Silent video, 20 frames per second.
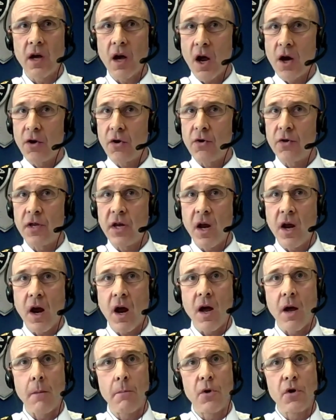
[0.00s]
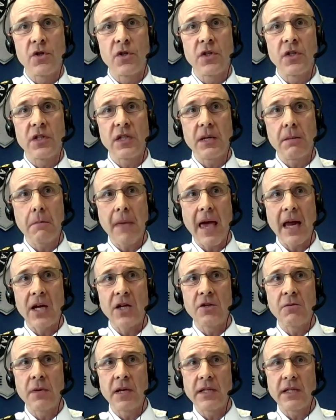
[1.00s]
under the Emergency
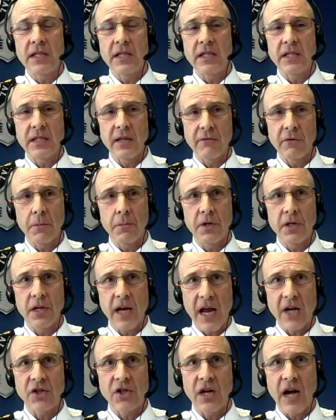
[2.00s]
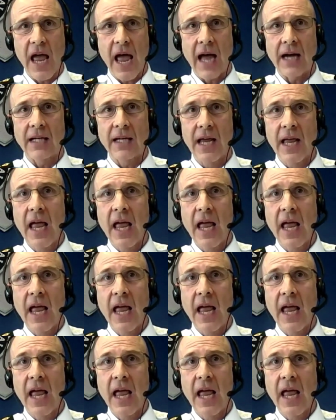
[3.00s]
Management and Civil Protection Act